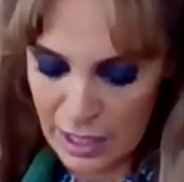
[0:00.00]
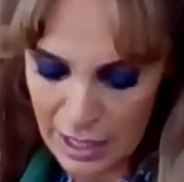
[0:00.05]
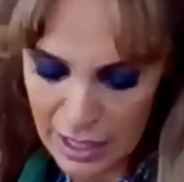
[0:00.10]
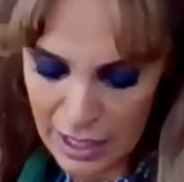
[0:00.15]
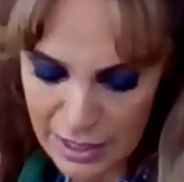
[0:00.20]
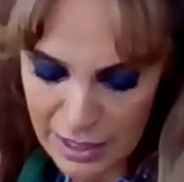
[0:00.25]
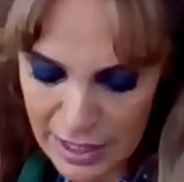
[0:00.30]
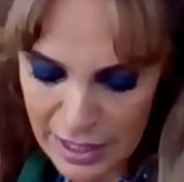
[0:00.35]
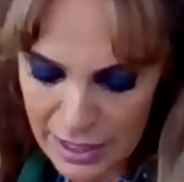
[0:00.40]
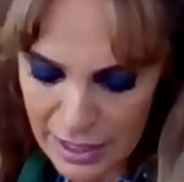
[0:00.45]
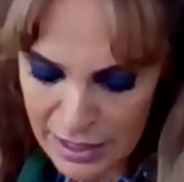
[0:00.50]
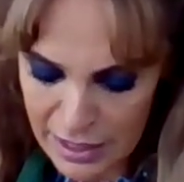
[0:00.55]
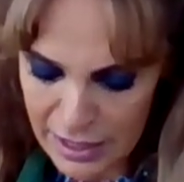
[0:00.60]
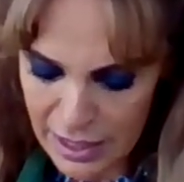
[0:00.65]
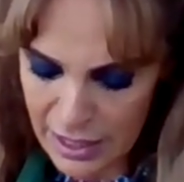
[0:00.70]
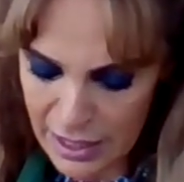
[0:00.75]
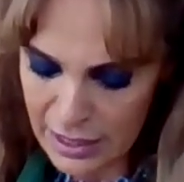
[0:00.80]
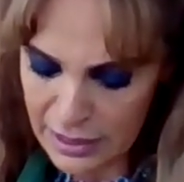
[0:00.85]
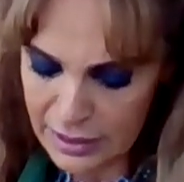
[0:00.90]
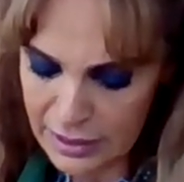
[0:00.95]

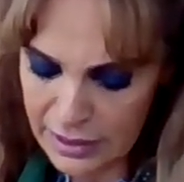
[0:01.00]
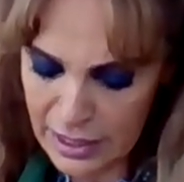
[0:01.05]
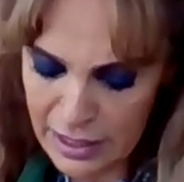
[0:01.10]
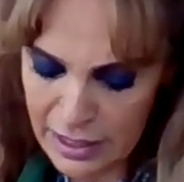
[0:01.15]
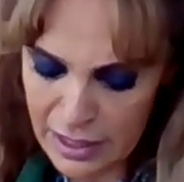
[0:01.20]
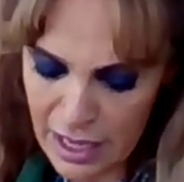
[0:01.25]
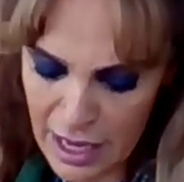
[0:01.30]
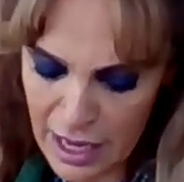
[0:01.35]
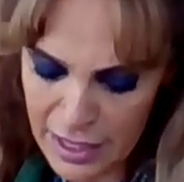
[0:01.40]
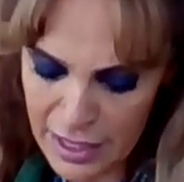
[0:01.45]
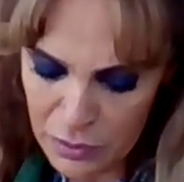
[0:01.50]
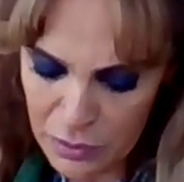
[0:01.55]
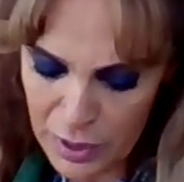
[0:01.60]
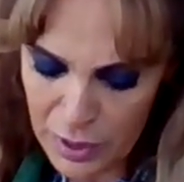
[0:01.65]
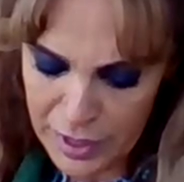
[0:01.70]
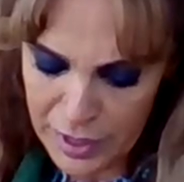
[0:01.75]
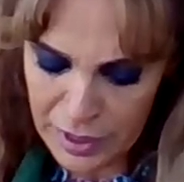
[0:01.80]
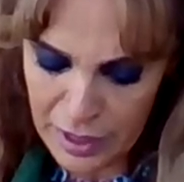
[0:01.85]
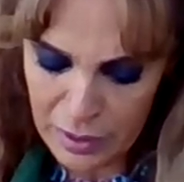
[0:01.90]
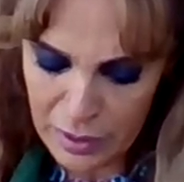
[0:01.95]
The deadline
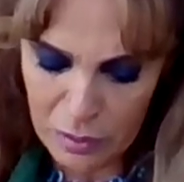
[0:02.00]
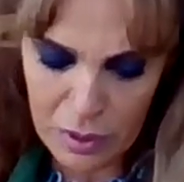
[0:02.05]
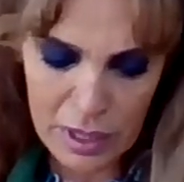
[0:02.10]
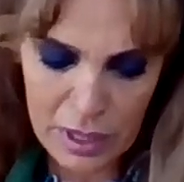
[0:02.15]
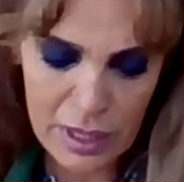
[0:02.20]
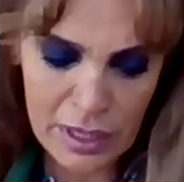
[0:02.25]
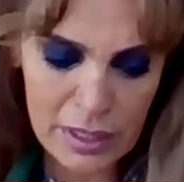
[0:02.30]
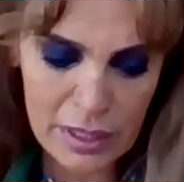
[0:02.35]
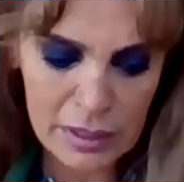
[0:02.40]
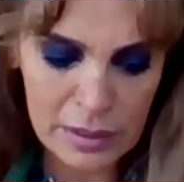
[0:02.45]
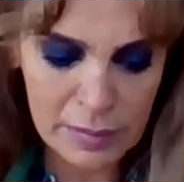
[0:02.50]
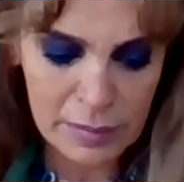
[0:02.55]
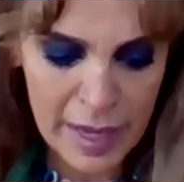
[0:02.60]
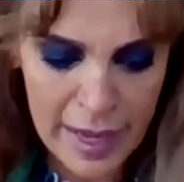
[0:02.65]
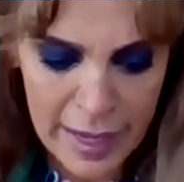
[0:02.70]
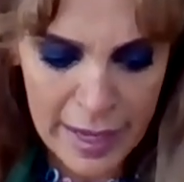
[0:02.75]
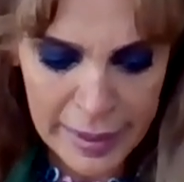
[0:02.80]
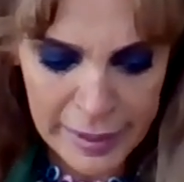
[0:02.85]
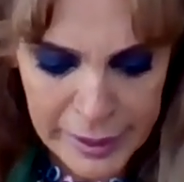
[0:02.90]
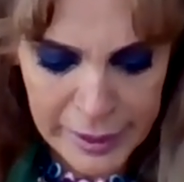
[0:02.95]
where,
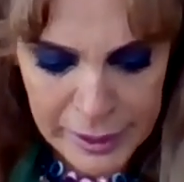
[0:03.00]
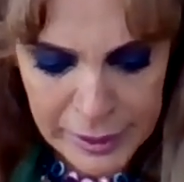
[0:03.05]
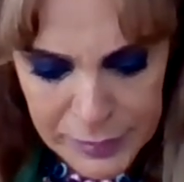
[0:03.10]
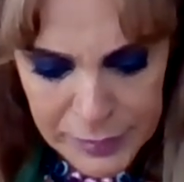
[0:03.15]
Mahak?